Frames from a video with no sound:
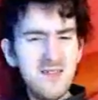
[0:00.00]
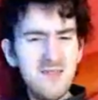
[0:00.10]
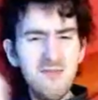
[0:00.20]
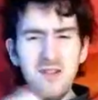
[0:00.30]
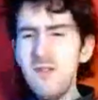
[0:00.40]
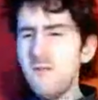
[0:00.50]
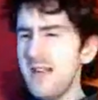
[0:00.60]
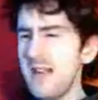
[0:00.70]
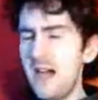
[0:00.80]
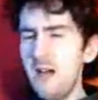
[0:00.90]
Does one of them
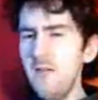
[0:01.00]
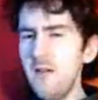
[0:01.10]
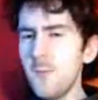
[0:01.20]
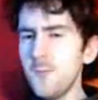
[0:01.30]
really know?